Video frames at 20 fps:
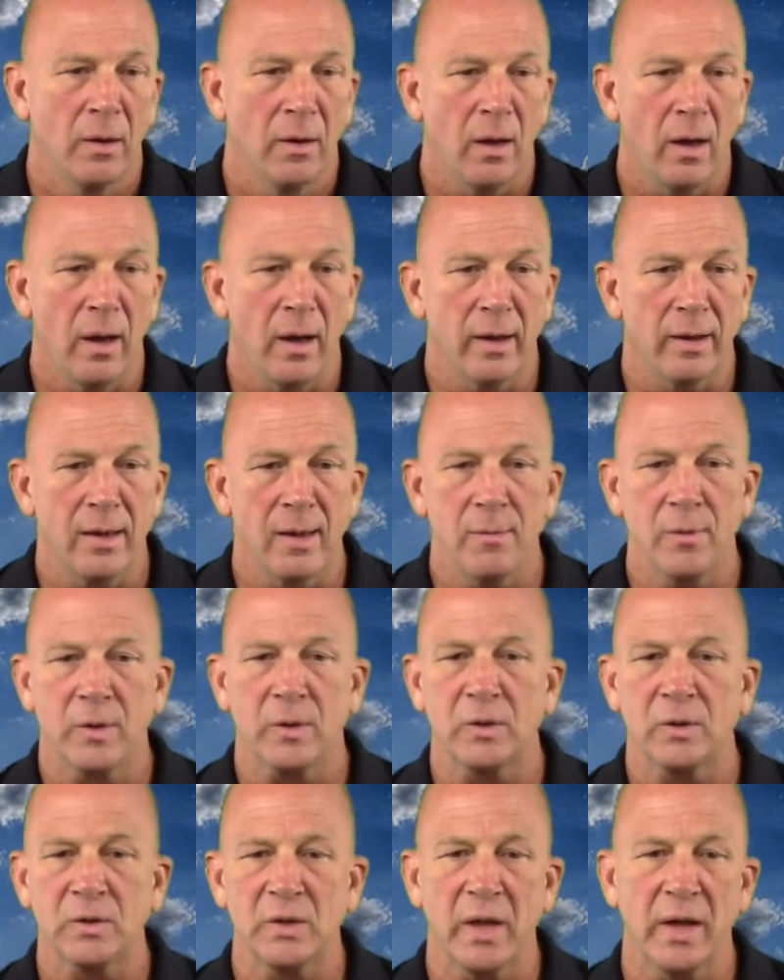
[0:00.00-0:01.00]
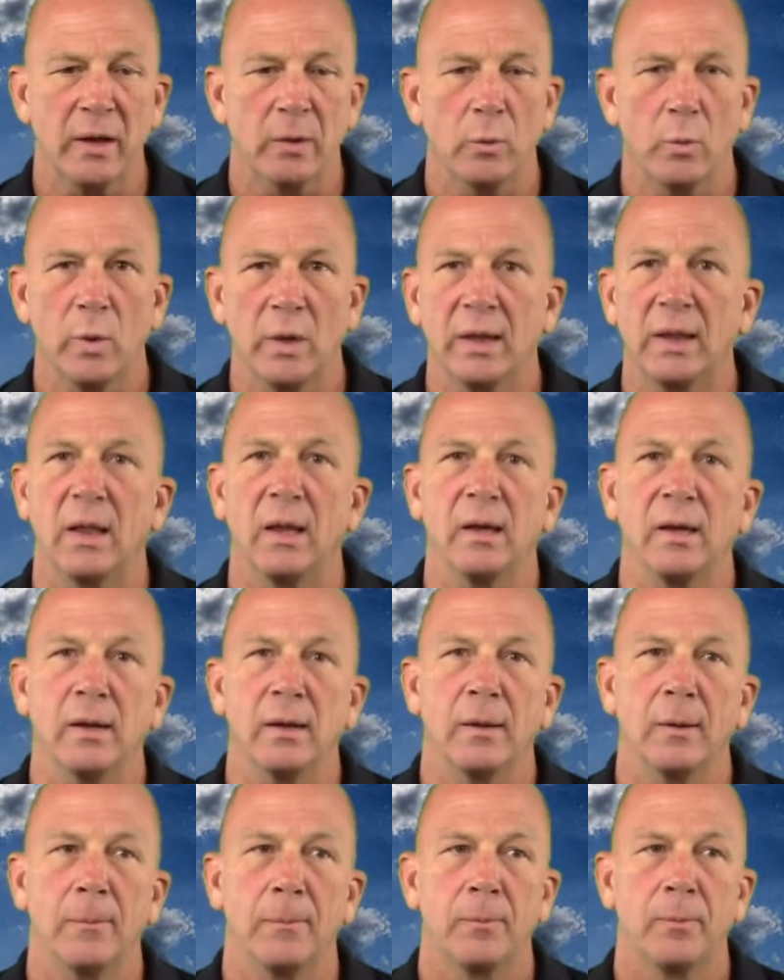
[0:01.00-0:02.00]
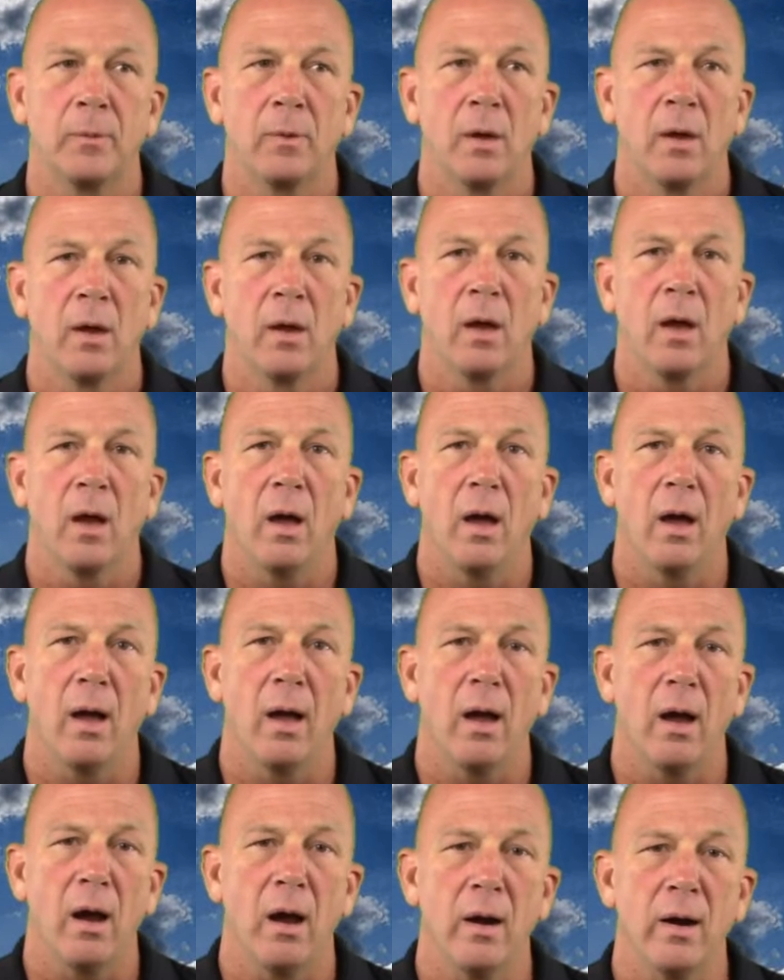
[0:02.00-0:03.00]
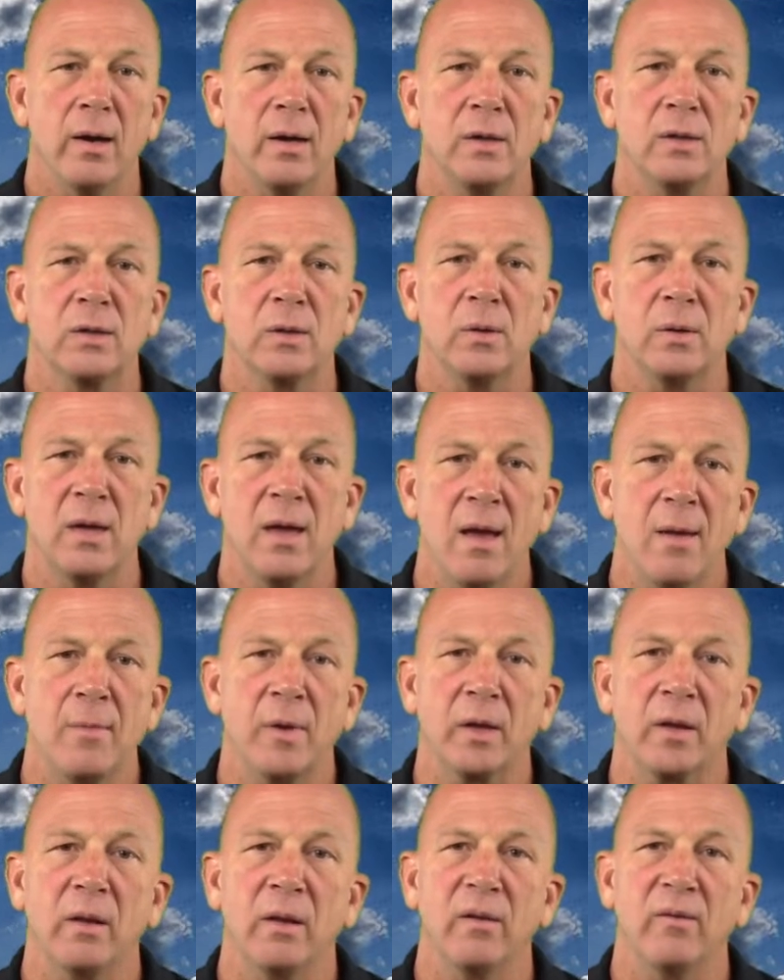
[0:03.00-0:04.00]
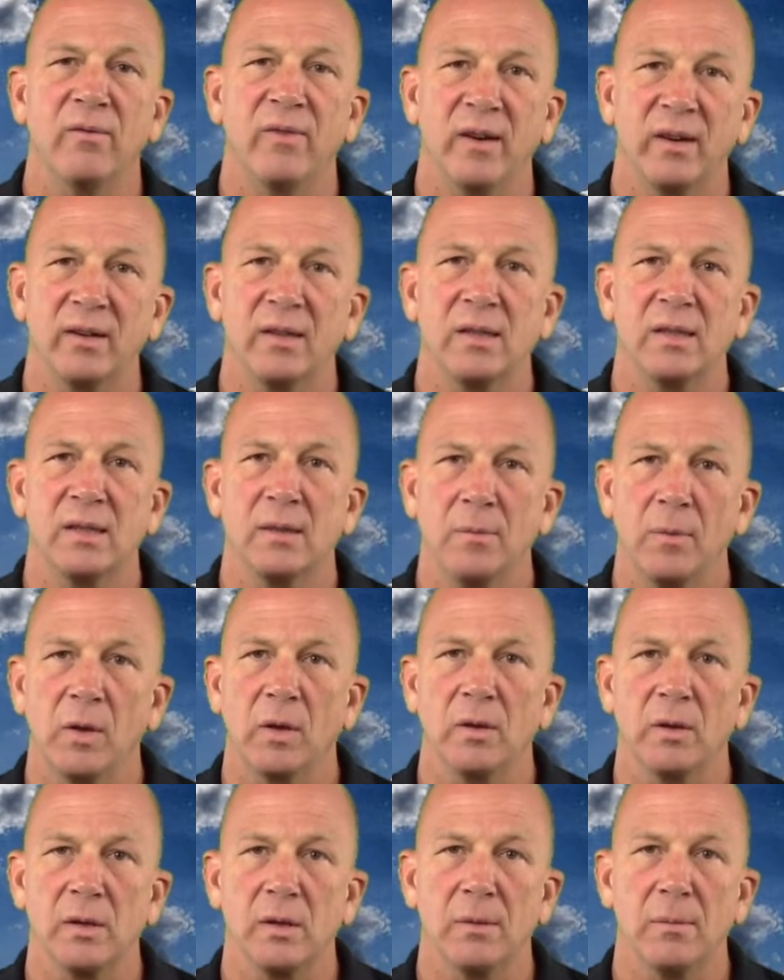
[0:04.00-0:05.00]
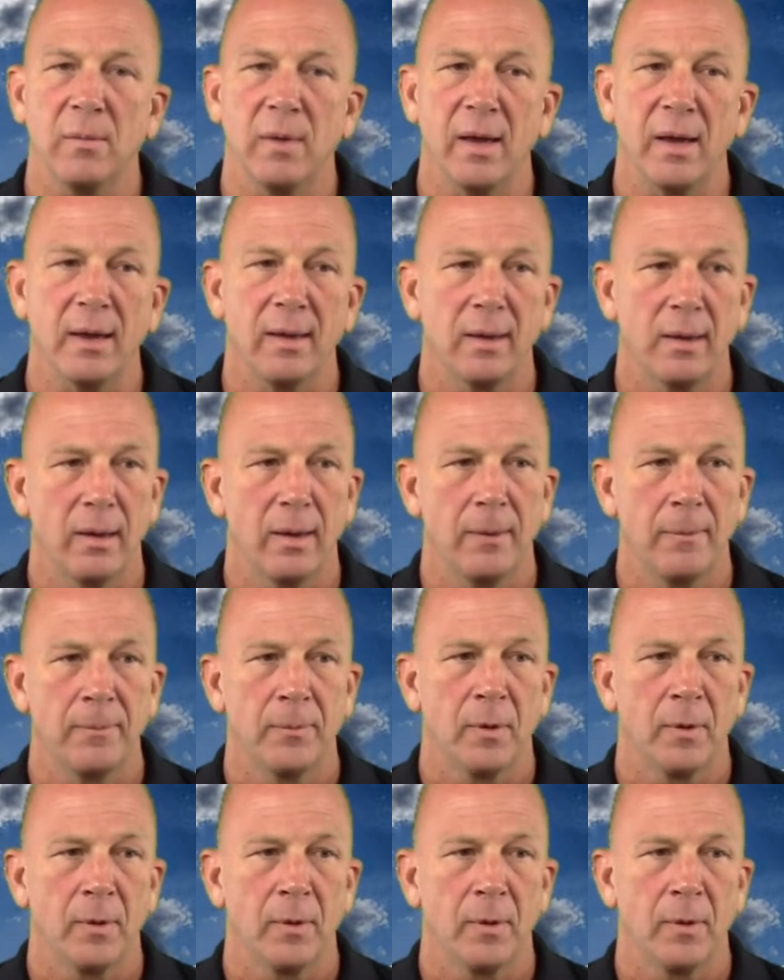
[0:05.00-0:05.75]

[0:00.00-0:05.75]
uh, chemicals like Ritalin uh, are also chemically very similar to meth.